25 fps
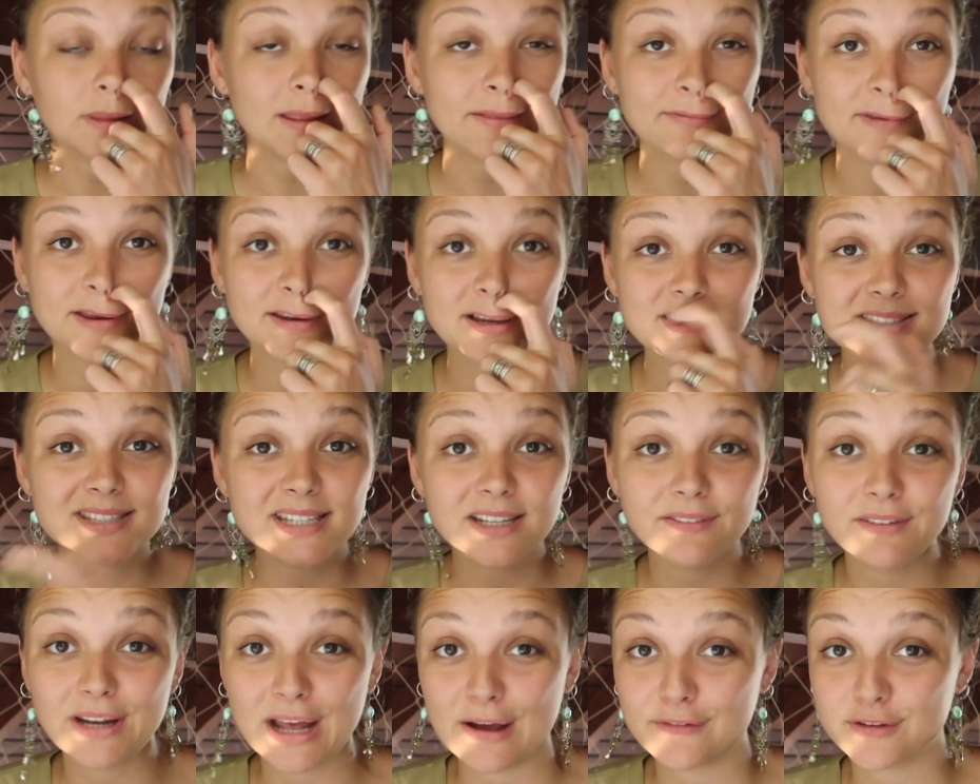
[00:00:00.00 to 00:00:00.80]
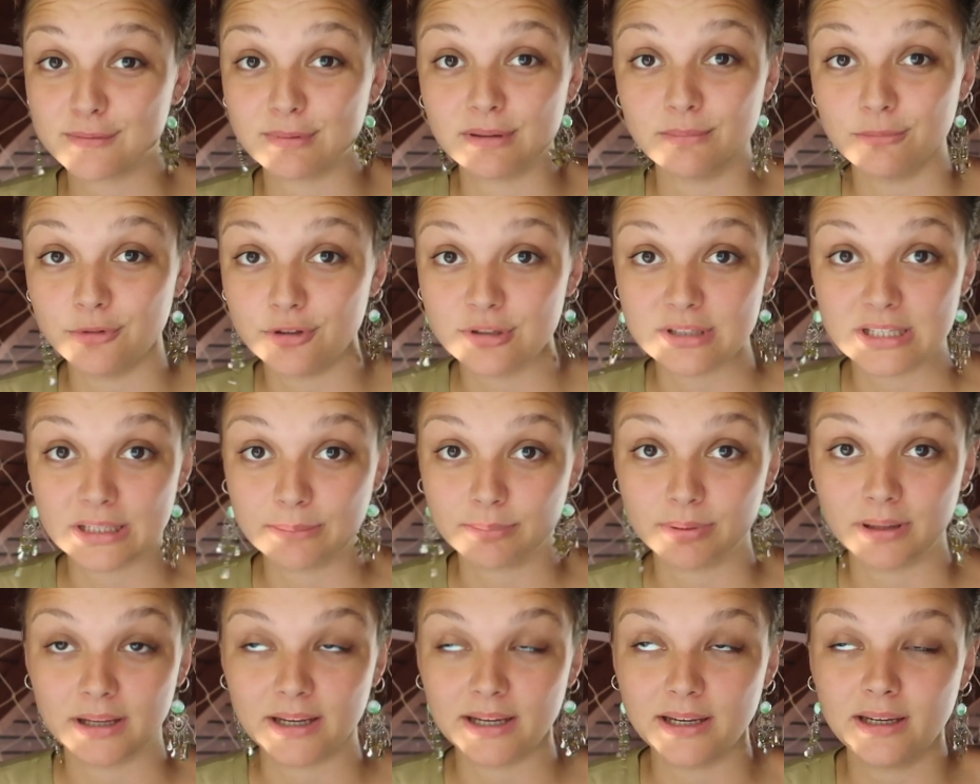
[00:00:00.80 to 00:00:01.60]
There doesn't even have to be music
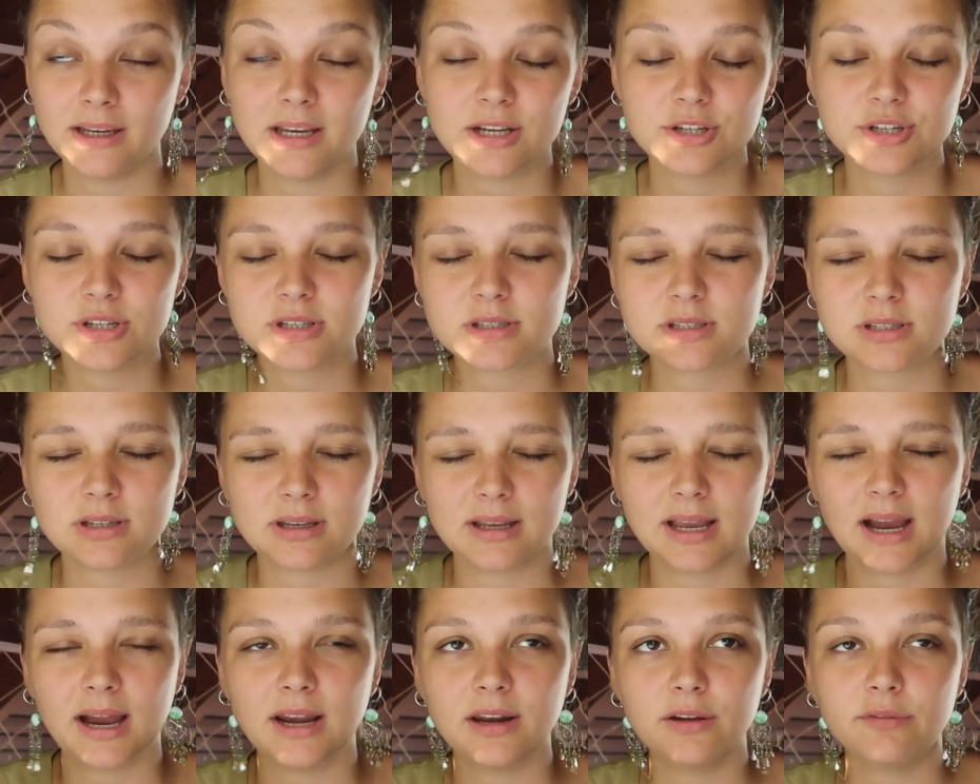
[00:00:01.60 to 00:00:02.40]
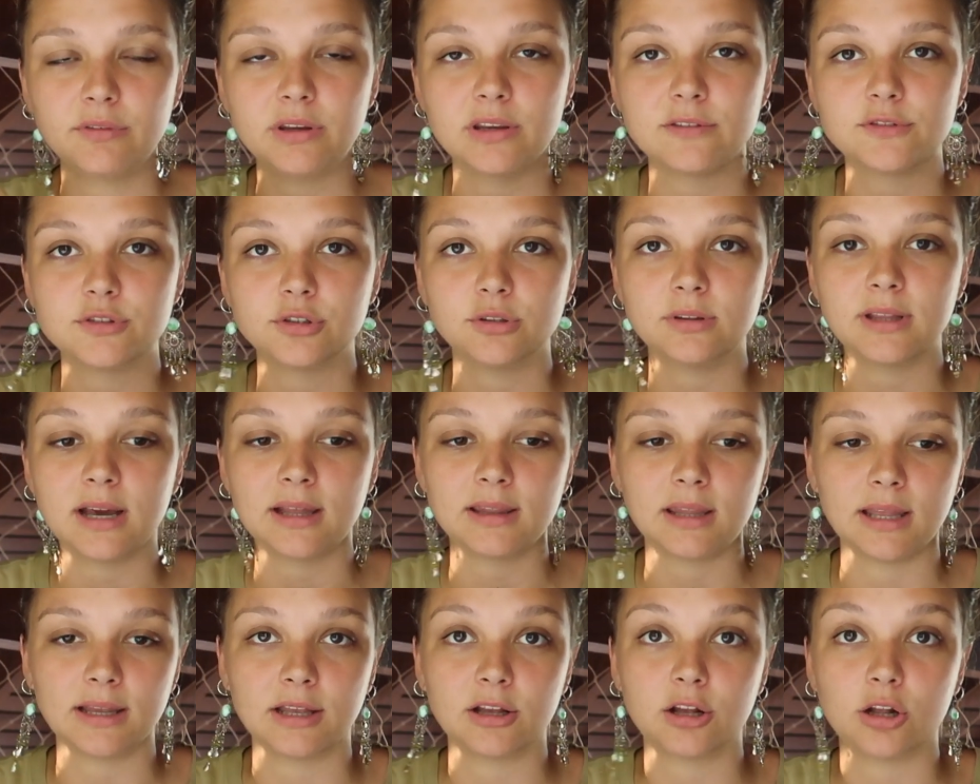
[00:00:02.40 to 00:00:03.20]
playing. It just kind of gives you that
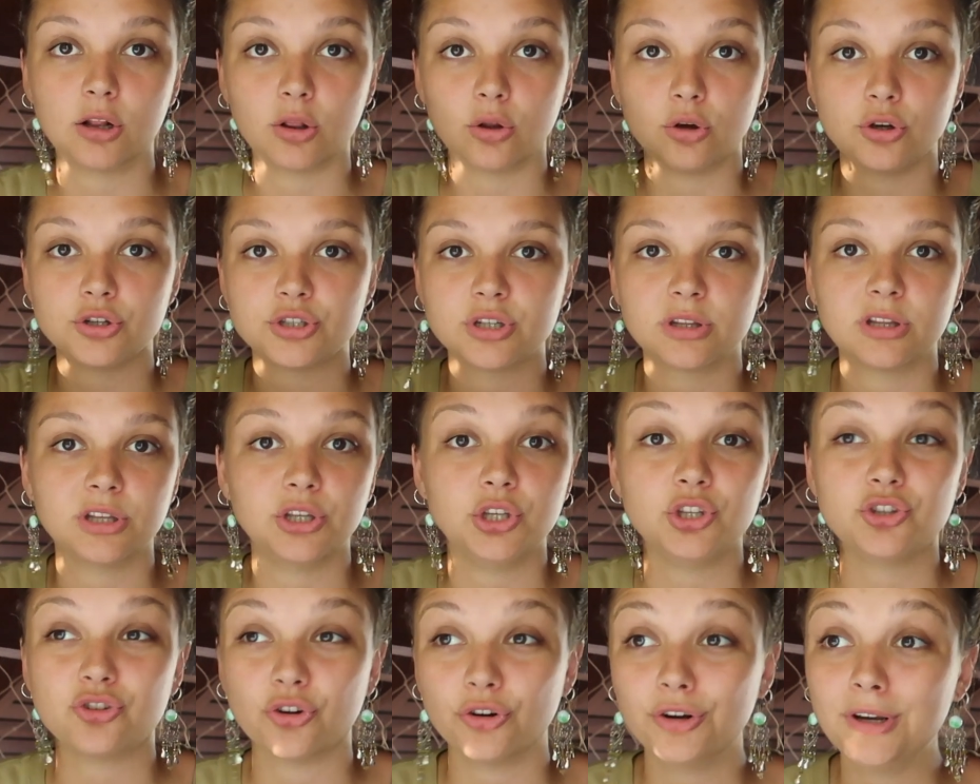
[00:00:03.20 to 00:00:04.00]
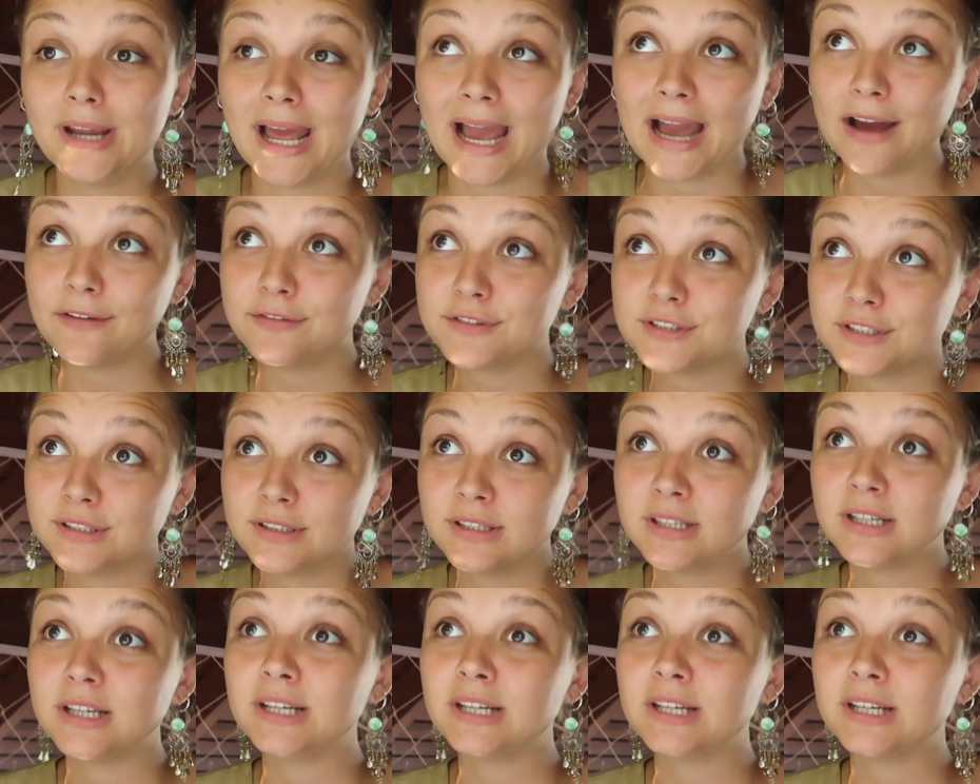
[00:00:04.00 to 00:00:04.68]
like closure, that you don't have to